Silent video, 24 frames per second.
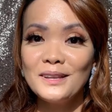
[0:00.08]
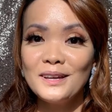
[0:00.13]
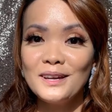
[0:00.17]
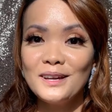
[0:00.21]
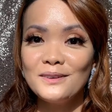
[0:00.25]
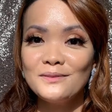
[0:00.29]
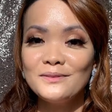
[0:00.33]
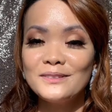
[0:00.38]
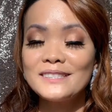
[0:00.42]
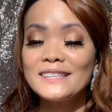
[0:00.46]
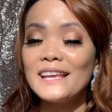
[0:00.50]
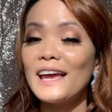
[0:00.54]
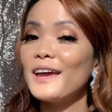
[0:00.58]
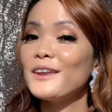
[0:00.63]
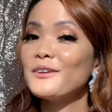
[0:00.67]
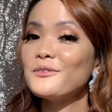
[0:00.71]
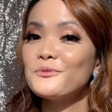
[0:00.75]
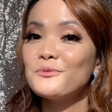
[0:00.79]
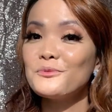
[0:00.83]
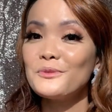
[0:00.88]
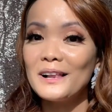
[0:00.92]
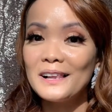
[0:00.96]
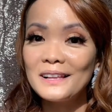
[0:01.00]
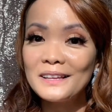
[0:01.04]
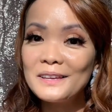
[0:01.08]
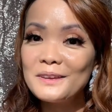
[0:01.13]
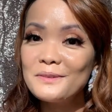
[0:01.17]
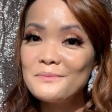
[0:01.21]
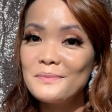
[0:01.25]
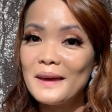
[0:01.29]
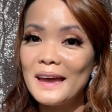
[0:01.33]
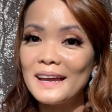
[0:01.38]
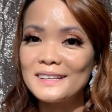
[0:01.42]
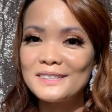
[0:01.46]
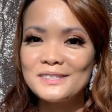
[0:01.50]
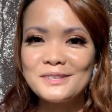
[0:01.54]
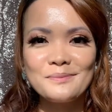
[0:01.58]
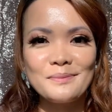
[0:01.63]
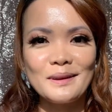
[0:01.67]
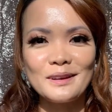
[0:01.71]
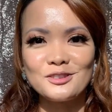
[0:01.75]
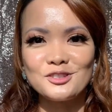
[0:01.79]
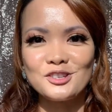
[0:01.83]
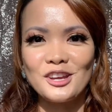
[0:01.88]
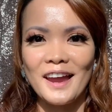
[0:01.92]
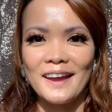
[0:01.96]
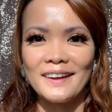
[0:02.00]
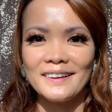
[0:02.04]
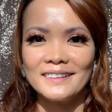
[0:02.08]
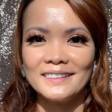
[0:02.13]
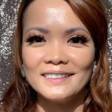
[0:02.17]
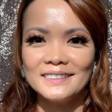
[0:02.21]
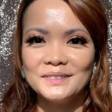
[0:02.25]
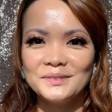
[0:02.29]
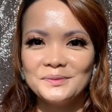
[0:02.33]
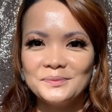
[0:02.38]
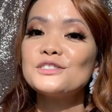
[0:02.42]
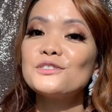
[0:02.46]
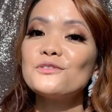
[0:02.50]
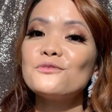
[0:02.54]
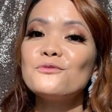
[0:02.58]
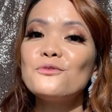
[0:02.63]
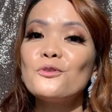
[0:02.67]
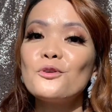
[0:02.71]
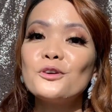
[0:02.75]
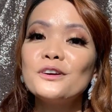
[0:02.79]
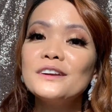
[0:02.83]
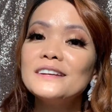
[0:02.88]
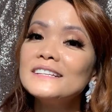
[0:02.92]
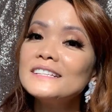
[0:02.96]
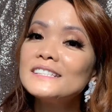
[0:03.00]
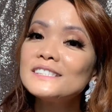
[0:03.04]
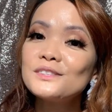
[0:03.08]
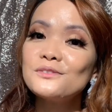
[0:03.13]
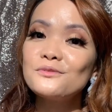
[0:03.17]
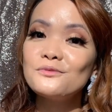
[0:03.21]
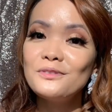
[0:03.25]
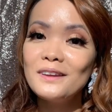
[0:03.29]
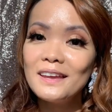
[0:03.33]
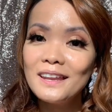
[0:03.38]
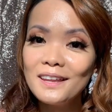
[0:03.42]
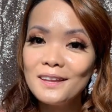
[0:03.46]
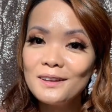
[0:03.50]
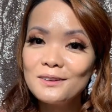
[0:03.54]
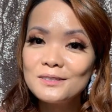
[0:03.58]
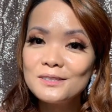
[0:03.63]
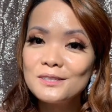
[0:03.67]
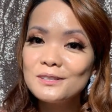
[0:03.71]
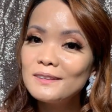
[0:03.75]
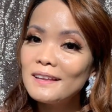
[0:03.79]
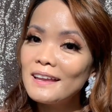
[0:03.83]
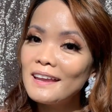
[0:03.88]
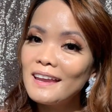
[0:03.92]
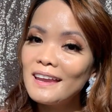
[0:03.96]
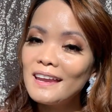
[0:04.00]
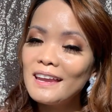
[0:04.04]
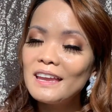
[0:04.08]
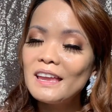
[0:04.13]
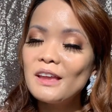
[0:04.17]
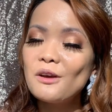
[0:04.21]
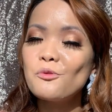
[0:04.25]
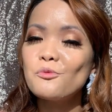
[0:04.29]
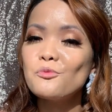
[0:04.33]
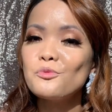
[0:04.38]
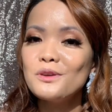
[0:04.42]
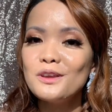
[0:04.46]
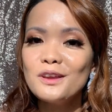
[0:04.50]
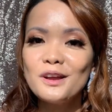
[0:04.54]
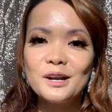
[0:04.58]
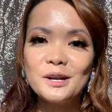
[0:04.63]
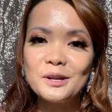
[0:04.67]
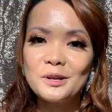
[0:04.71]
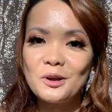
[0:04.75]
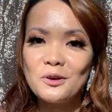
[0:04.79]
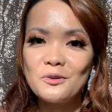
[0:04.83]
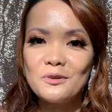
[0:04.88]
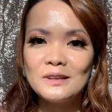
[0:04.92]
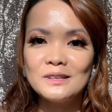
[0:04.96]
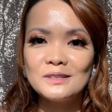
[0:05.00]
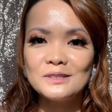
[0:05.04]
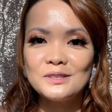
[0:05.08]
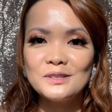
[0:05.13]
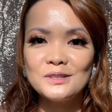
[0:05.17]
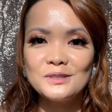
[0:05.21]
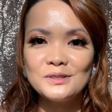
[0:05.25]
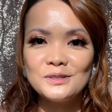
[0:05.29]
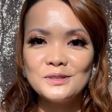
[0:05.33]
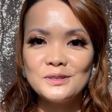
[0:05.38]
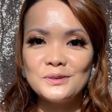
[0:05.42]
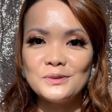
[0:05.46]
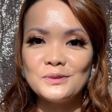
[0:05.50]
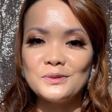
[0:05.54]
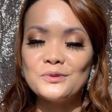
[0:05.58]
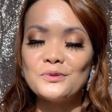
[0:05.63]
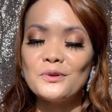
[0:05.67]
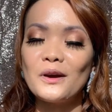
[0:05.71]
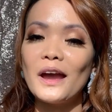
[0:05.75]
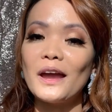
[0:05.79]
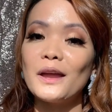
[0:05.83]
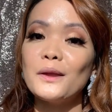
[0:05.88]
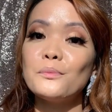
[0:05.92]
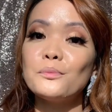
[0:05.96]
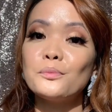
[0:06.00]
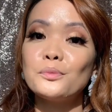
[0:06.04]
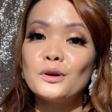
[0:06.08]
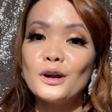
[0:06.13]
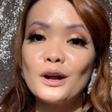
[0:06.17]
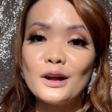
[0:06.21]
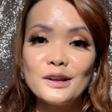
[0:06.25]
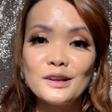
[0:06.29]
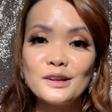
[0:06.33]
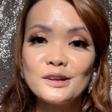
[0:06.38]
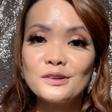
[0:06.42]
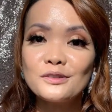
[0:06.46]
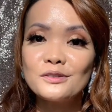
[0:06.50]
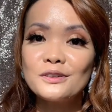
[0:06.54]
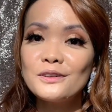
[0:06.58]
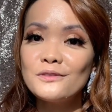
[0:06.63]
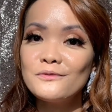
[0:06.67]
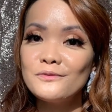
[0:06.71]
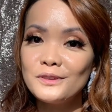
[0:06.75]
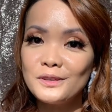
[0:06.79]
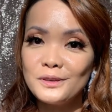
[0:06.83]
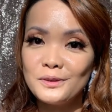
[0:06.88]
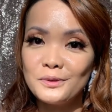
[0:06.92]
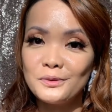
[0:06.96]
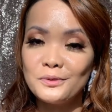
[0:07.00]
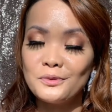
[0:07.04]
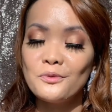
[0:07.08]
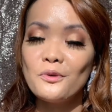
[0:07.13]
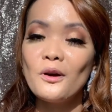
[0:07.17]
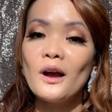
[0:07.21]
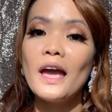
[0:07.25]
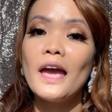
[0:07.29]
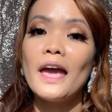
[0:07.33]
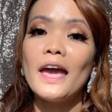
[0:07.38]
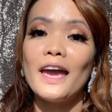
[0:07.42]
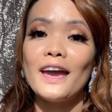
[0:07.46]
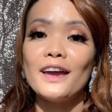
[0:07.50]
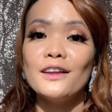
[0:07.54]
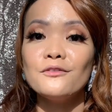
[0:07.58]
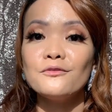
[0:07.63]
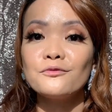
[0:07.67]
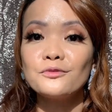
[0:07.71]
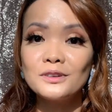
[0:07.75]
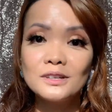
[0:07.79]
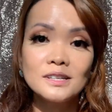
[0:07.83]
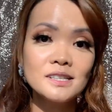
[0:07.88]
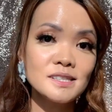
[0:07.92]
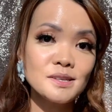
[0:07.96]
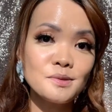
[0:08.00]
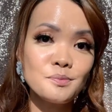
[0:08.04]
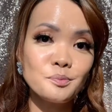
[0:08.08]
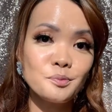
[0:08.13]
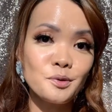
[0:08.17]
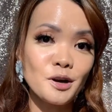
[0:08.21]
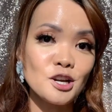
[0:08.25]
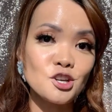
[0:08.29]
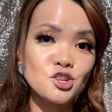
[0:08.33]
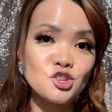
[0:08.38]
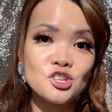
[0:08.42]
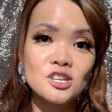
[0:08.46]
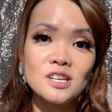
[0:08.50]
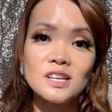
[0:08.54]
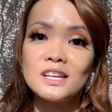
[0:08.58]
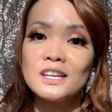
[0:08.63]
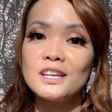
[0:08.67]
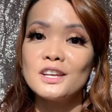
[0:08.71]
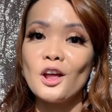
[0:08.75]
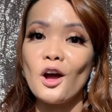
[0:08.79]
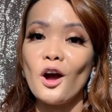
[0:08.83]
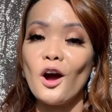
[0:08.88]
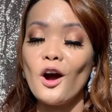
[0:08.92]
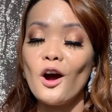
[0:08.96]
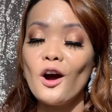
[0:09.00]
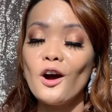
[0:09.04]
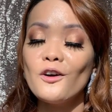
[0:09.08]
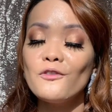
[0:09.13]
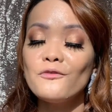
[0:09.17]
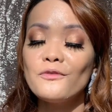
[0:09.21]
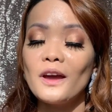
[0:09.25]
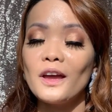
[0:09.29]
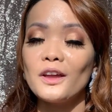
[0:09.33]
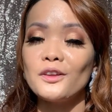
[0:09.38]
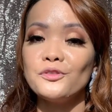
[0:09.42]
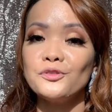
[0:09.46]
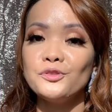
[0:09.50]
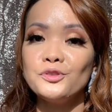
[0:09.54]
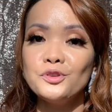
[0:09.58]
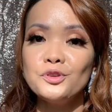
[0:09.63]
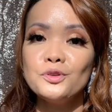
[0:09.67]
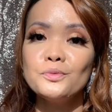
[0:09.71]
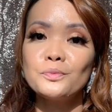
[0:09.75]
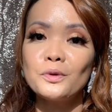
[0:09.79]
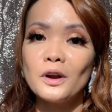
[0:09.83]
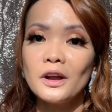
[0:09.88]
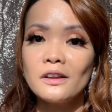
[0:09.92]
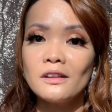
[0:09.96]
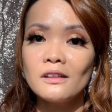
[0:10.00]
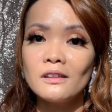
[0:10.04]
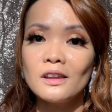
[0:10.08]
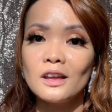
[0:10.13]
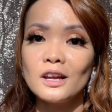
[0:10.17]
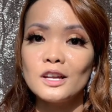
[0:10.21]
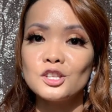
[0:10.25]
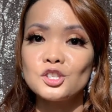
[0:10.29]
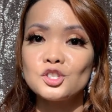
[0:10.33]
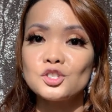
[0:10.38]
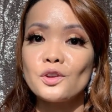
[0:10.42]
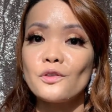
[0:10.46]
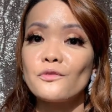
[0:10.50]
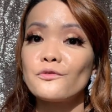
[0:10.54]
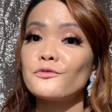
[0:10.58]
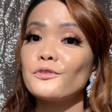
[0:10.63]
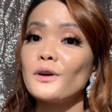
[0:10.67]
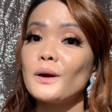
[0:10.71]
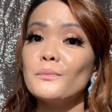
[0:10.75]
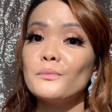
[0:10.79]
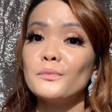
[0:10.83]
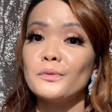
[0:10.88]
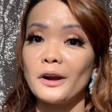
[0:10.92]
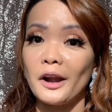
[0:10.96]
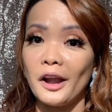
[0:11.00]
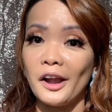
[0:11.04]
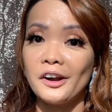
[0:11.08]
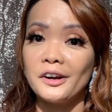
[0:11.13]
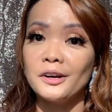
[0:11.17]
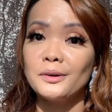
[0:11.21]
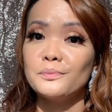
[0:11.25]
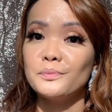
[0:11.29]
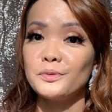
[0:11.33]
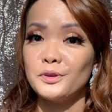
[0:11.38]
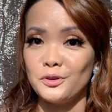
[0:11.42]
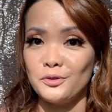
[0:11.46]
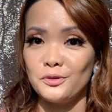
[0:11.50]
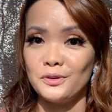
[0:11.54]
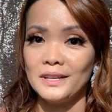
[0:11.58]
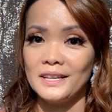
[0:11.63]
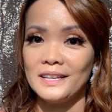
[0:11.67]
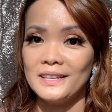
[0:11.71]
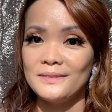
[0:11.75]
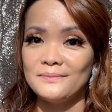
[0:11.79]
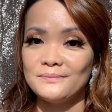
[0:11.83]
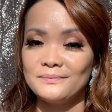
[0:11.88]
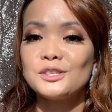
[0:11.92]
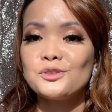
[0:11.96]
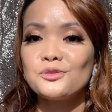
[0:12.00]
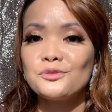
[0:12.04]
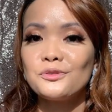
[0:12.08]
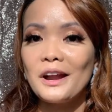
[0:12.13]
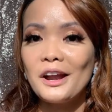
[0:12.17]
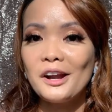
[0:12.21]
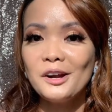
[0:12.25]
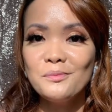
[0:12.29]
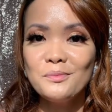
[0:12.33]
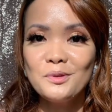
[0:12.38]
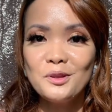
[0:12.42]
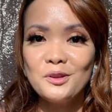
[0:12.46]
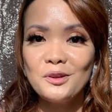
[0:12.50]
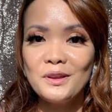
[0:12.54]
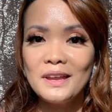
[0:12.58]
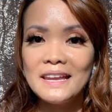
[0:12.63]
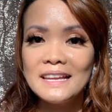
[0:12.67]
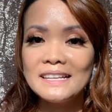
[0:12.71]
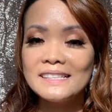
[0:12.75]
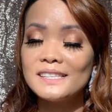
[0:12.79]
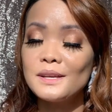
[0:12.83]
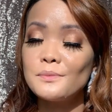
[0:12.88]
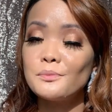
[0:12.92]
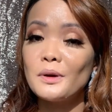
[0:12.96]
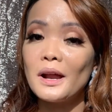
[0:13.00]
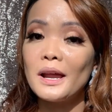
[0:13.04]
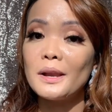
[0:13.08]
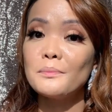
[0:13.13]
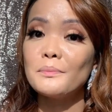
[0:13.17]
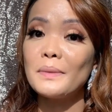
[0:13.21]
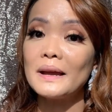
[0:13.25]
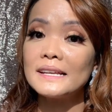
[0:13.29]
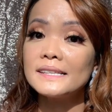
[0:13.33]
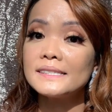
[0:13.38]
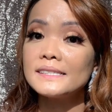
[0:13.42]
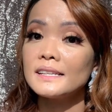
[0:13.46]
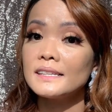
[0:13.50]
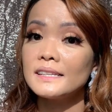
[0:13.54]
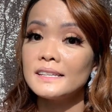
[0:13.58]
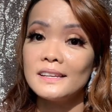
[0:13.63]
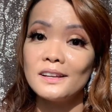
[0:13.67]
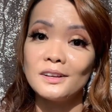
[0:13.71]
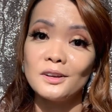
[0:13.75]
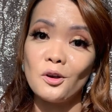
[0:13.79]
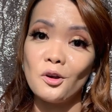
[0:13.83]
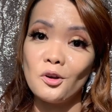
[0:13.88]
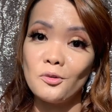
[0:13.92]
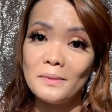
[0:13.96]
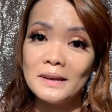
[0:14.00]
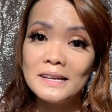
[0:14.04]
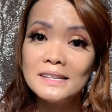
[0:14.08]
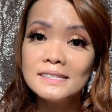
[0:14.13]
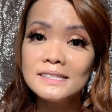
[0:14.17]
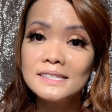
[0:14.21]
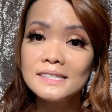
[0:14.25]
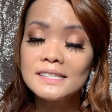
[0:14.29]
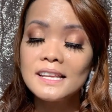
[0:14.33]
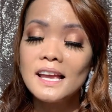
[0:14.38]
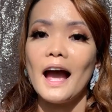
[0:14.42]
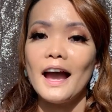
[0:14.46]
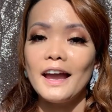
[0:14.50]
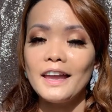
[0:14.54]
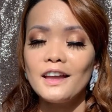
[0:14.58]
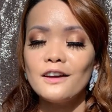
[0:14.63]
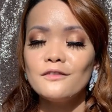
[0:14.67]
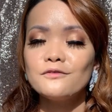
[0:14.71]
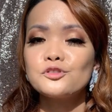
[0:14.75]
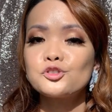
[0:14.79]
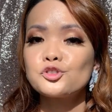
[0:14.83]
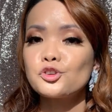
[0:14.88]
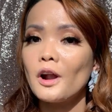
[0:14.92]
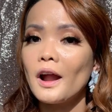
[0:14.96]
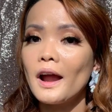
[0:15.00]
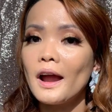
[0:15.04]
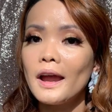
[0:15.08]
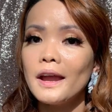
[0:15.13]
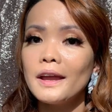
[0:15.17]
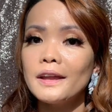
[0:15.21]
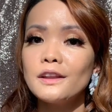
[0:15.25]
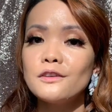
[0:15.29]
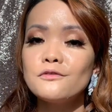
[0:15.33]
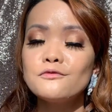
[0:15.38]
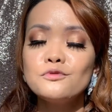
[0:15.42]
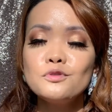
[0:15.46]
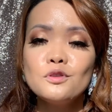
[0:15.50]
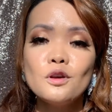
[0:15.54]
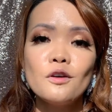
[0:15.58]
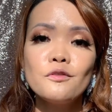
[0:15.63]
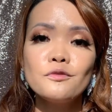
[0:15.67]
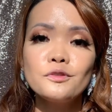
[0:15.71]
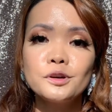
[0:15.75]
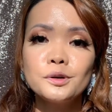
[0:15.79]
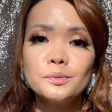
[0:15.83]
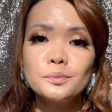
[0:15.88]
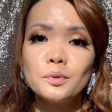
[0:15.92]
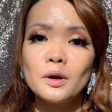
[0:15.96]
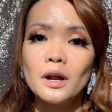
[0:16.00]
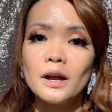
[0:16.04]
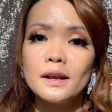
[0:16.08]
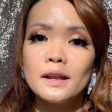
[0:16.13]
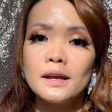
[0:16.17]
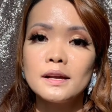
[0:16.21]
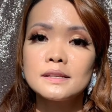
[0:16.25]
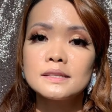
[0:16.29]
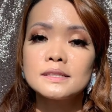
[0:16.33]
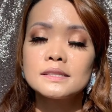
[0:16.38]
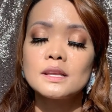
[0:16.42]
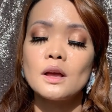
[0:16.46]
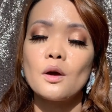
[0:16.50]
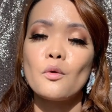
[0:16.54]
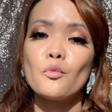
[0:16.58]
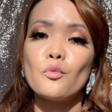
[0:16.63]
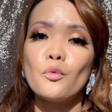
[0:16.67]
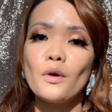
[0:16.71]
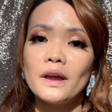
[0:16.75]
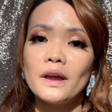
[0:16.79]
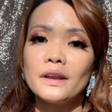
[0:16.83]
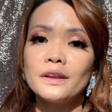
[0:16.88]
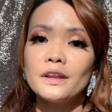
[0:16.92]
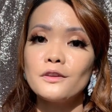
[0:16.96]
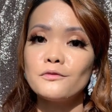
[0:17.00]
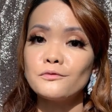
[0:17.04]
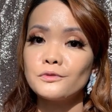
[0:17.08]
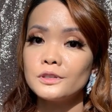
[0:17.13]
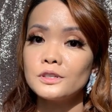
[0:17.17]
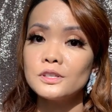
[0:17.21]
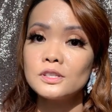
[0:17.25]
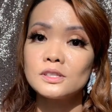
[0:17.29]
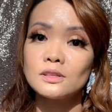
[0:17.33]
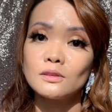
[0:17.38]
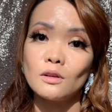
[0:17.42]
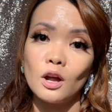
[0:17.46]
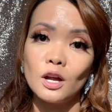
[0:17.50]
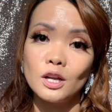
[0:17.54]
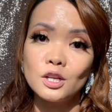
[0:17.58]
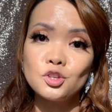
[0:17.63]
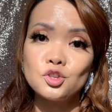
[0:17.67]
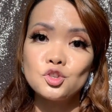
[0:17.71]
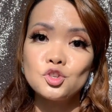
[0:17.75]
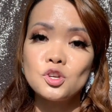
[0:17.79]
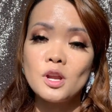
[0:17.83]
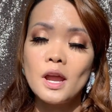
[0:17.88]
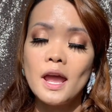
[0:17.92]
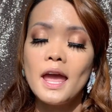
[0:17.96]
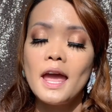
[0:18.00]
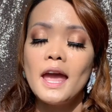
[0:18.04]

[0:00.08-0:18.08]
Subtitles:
loves, and welcome back to my channel. So for this video today, we are going to do a product review and first impression of a new product launch from Rare Beauty. So Rare Beauty is a brand by Selena Gomez. I have tried a few of their products when they first launched.